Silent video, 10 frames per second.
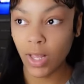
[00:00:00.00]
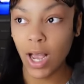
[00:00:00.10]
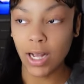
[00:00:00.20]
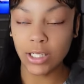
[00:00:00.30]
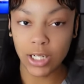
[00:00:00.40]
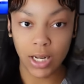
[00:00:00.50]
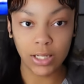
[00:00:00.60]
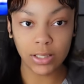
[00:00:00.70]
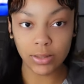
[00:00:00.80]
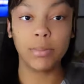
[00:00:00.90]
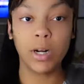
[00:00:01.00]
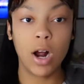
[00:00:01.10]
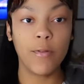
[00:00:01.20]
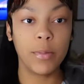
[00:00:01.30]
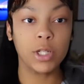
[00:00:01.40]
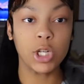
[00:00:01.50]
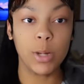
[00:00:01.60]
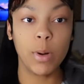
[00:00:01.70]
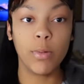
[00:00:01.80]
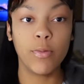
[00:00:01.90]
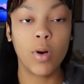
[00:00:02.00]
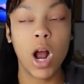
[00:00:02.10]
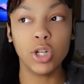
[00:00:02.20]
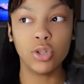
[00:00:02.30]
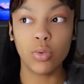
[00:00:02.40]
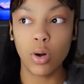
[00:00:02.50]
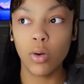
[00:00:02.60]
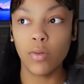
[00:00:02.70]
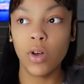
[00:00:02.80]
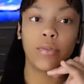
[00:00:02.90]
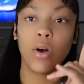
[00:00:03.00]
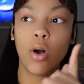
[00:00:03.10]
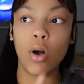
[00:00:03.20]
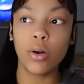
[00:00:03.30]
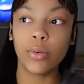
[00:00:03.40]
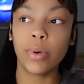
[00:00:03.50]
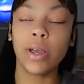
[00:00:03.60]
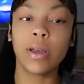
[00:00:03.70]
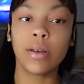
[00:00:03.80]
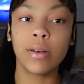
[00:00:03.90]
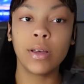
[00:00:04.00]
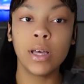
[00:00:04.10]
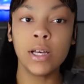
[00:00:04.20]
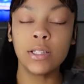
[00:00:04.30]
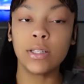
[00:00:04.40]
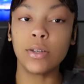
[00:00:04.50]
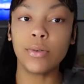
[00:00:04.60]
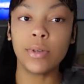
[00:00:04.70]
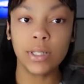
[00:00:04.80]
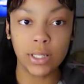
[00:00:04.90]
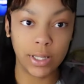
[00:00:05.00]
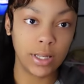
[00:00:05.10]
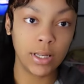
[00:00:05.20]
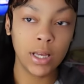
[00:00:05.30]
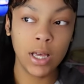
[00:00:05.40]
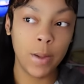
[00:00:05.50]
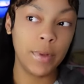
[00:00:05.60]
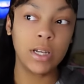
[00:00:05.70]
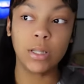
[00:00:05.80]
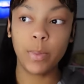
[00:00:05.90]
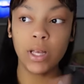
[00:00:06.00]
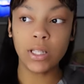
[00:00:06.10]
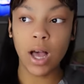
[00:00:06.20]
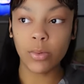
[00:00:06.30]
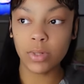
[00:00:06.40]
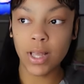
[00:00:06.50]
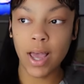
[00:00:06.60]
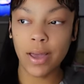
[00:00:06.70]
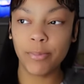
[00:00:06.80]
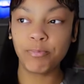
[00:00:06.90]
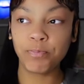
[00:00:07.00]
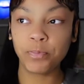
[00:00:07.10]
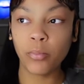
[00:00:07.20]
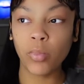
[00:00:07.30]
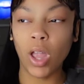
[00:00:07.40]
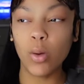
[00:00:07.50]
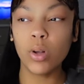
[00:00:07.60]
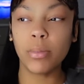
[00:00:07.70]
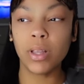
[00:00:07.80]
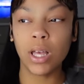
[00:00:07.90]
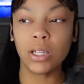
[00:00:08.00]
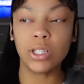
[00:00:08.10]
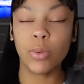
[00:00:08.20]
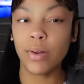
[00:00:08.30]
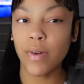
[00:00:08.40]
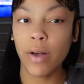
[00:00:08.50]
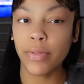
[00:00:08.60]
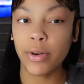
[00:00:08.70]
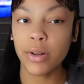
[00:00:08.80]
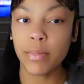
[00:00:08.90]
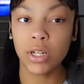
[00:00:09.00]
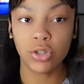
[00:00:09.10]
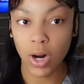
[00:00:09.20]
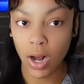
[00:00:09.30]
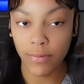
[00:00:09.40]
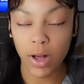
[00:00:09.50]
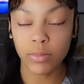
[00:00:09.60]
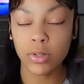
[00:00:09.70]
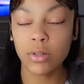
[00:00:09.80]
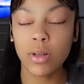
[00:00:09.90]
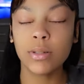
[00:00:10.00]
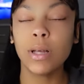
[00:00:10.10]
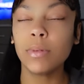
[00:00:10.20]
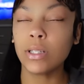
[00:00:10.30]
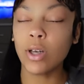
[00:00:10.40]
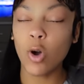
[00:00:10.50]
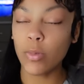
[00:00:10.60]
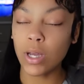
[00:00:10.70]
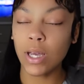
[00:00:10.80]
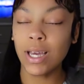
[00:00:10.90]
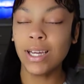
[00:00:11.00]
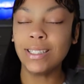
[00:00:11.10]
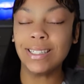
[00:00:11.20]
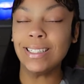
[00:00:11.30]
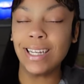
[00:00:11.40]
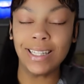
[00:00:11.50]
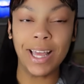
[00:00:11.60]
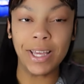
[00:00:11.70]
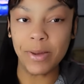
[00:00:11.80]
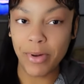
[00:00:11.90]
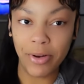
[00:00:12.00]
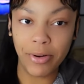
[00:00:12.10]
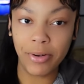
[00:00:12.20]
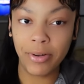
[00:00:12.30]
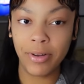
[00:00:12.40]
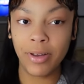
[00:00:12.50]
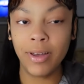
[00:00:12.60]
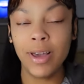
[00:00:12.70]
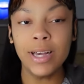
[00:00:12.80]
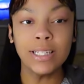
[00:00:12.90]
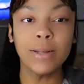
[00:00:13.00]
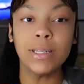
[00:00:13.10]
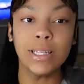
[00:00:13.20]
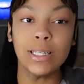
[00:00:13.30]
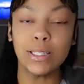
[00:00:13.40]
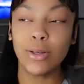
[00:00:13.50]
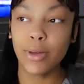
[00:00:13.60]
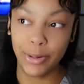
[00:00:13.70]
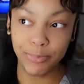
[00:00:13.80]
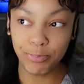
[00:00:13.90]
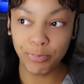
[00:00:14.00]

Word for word: I checked my confirmation email before I drove all the way to Union City. Because the place I was at, it would have been like a 25, 30 minute drive. I'm so, Something told me to check that email. Something did. So, yeah.